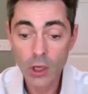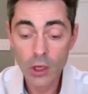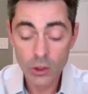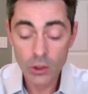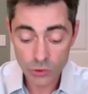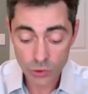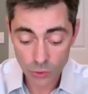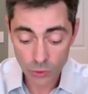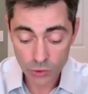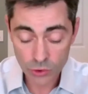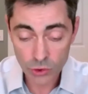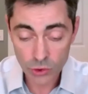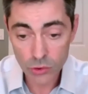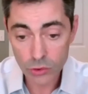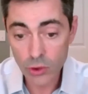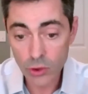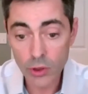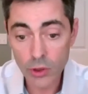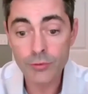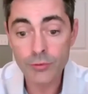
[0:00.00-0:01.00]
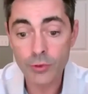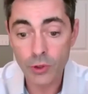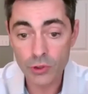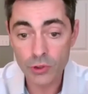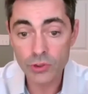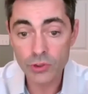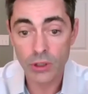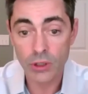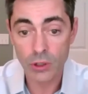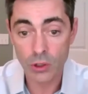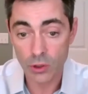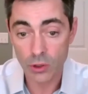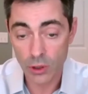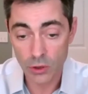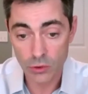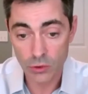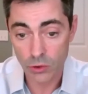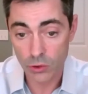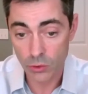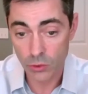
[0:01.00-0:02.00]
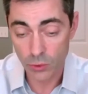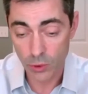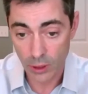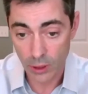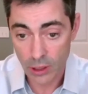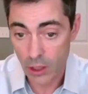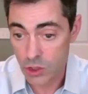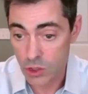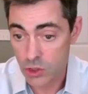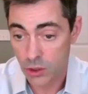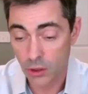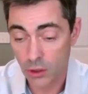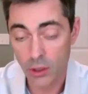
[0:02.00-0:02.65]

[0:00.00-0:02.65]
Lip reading: So certainly the first thing that you need to do in a kitchen